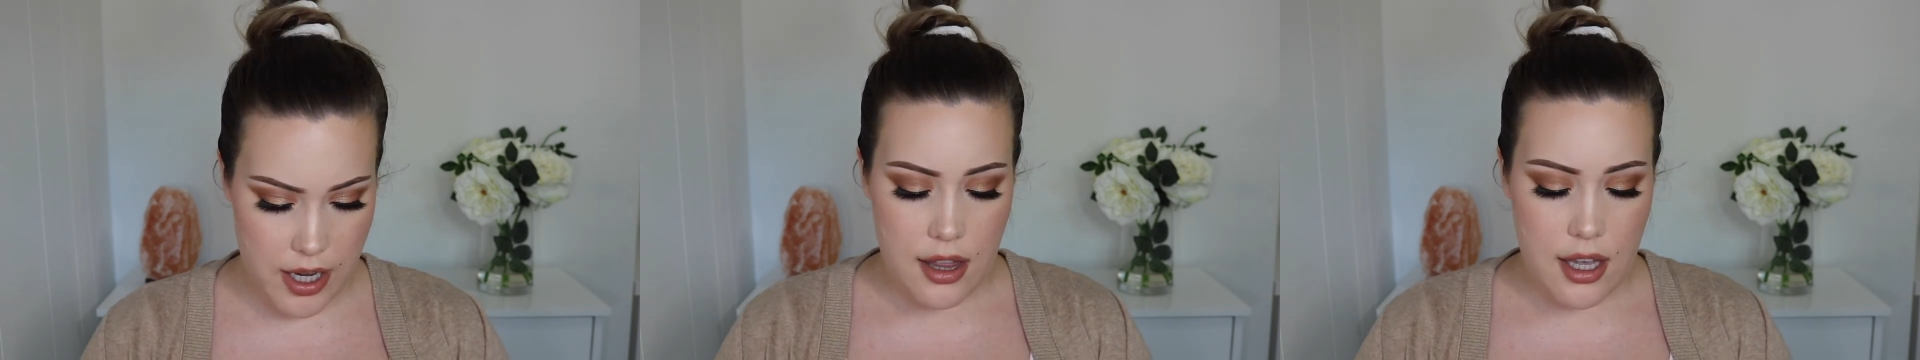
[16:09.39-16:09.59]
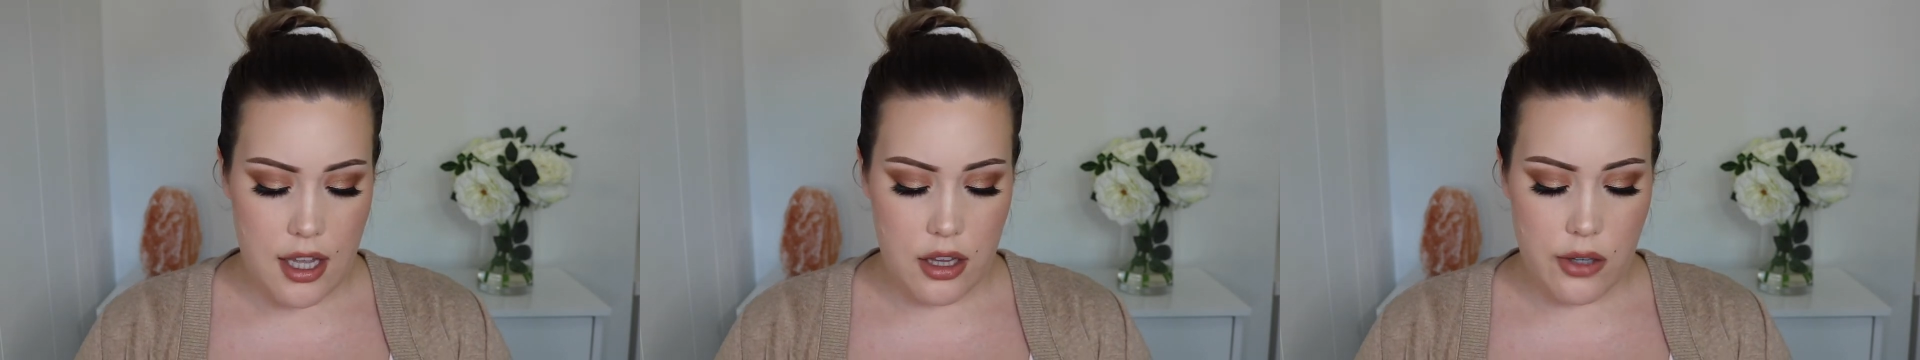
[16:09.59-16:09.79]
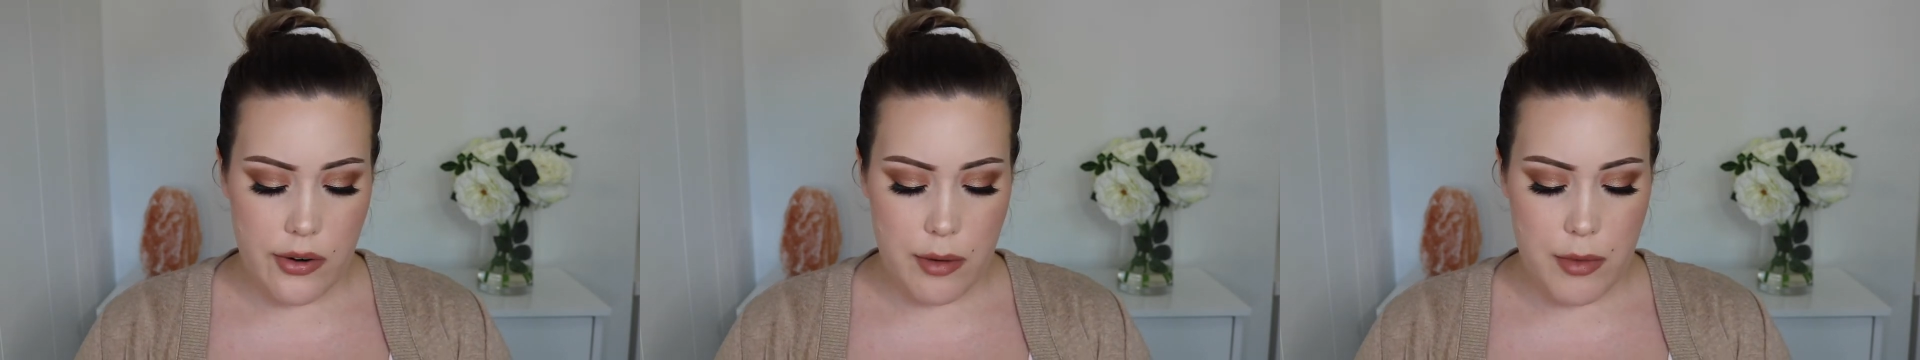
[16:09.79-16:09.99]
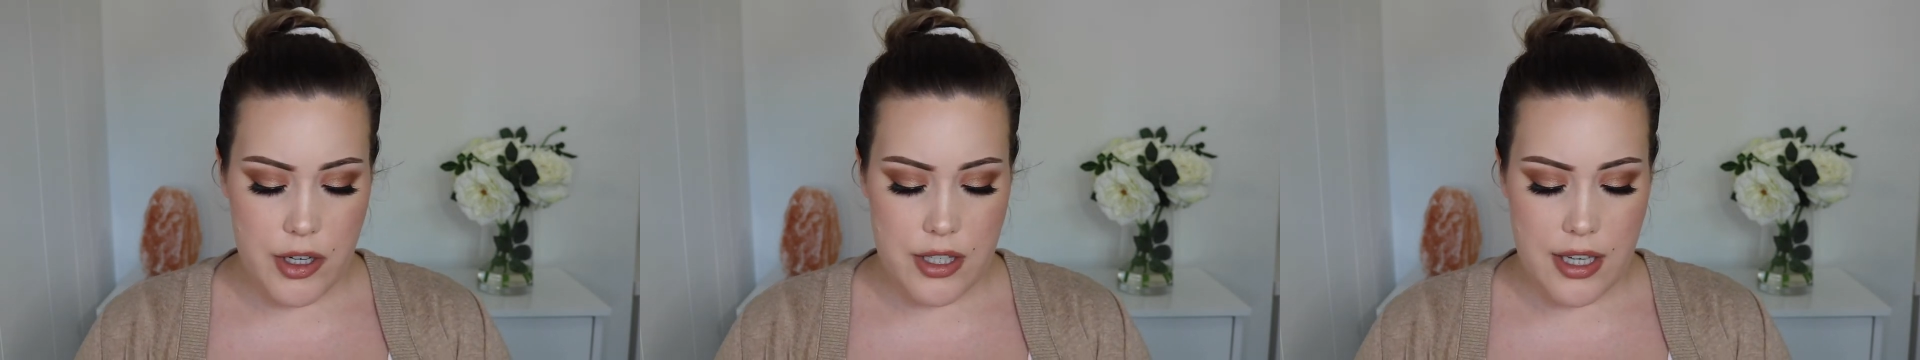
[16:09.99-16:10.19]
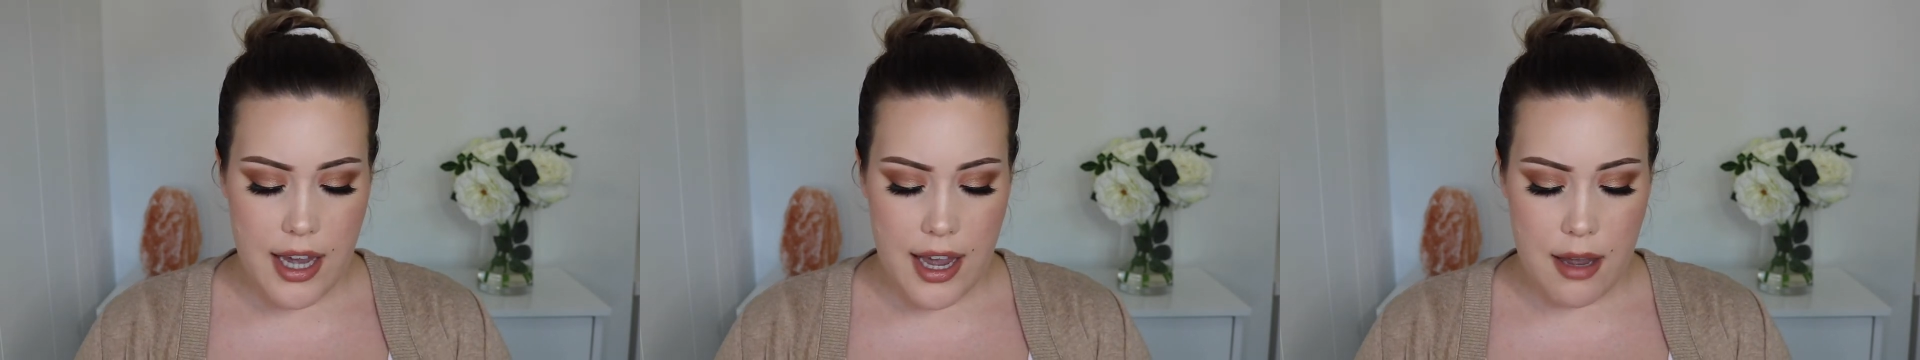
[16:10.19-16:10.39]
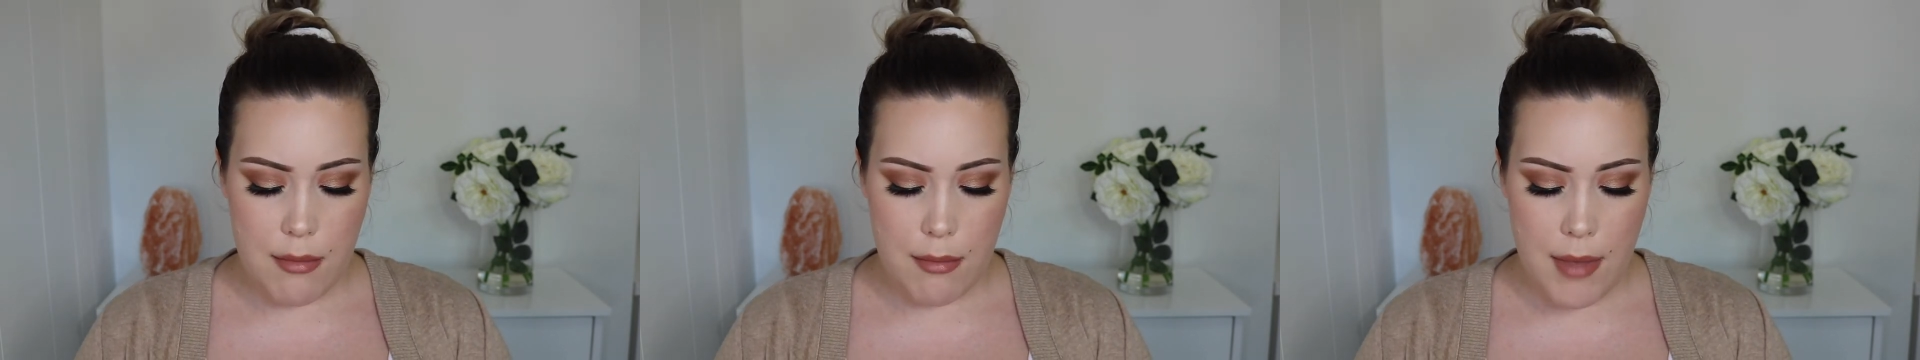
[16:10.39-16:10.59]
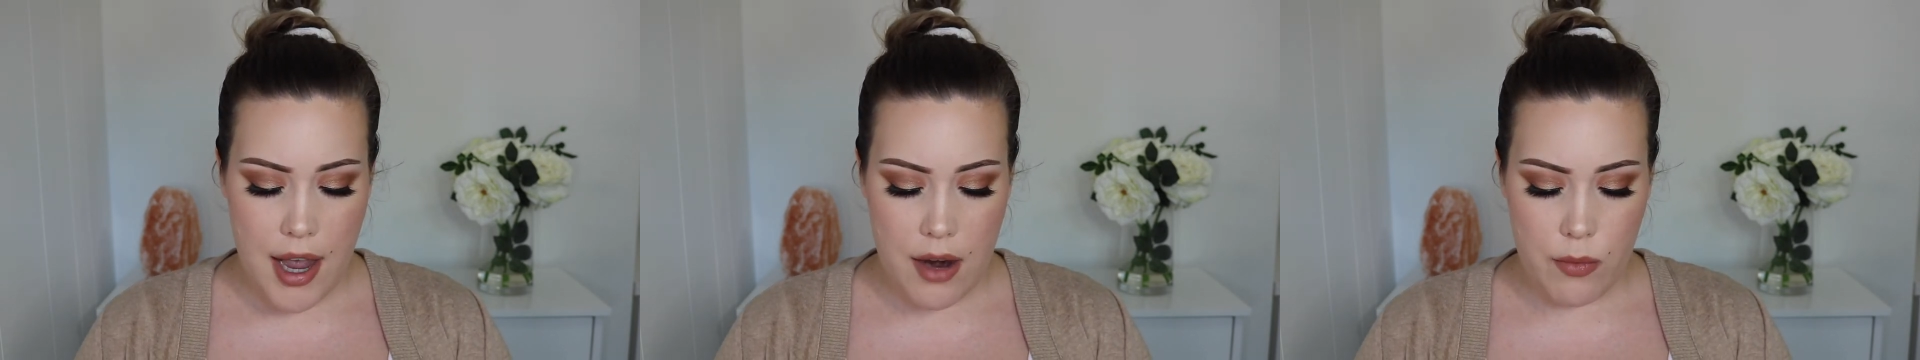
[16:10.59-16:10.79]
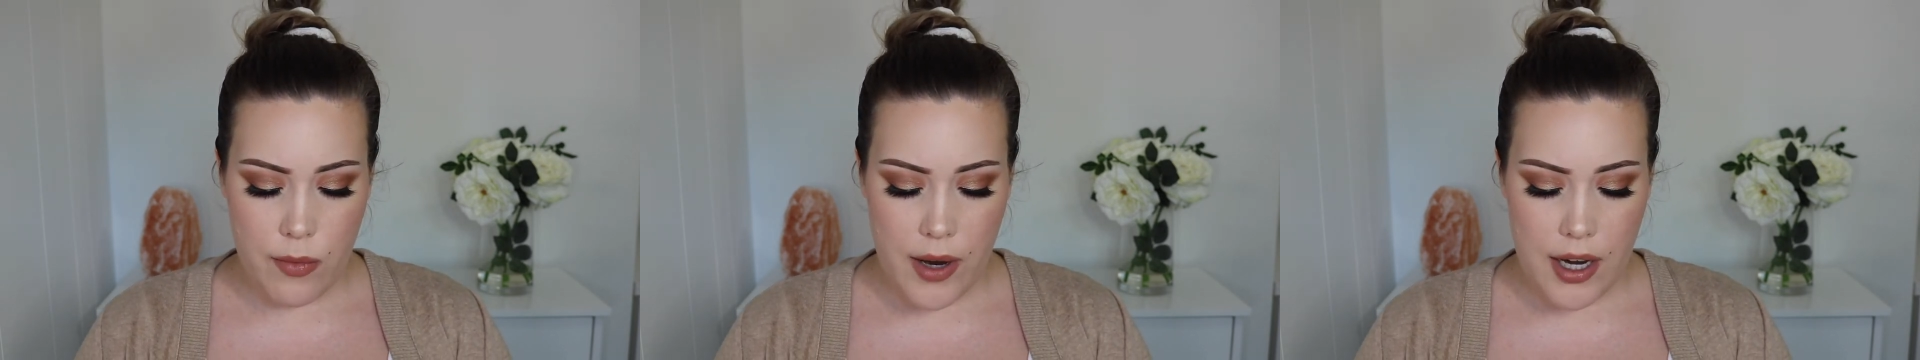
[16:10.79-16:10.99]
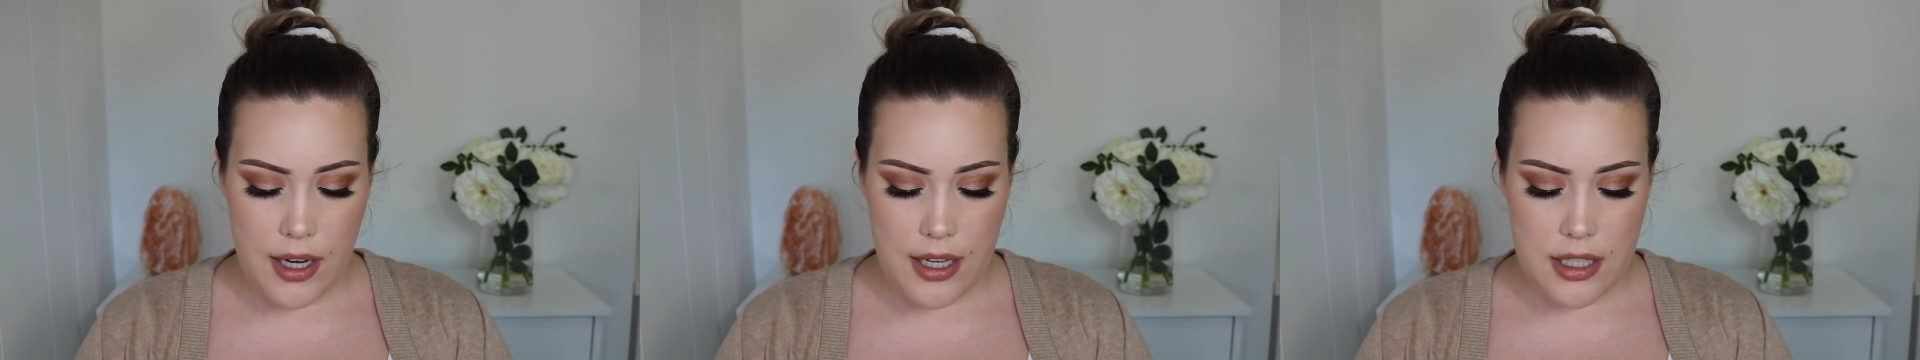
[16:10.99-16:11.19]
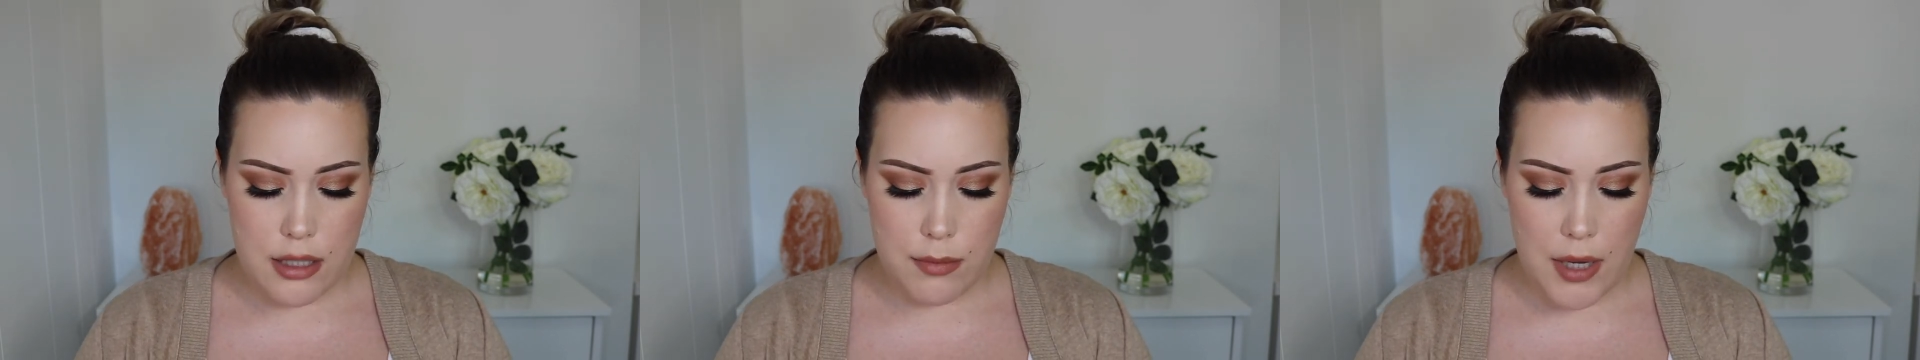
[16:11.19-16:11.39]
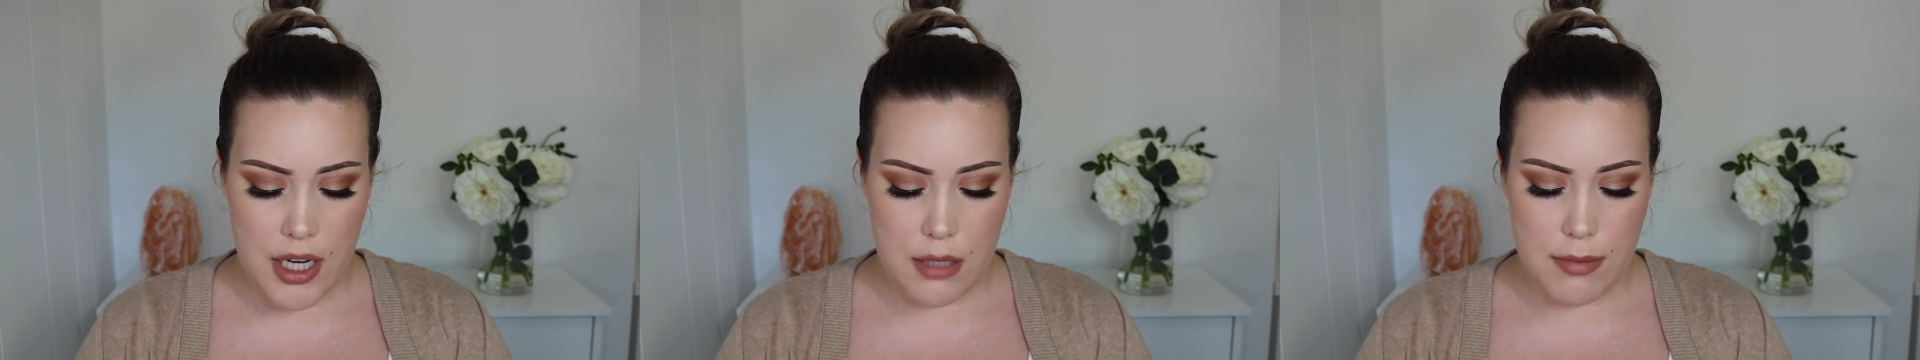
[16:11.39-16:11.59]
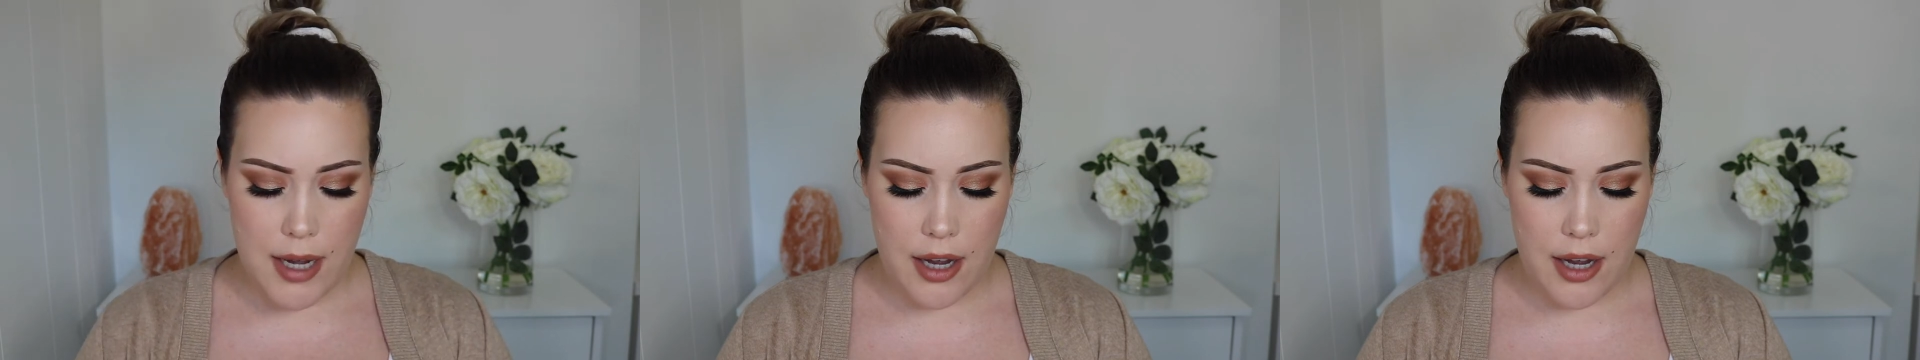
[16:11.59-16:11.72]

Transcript: The Laura Mercier Matte Radiance Baked